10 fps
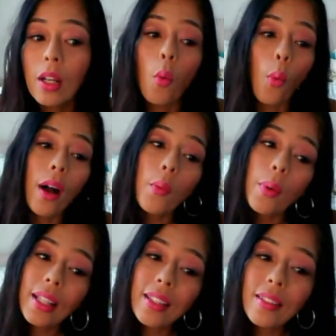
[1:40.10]
While
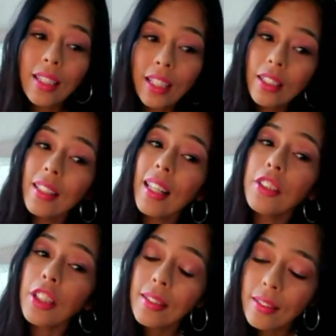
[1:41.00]
Randy's killing
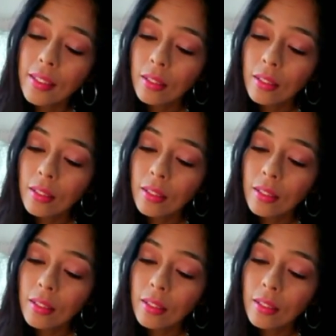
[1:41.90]
legends,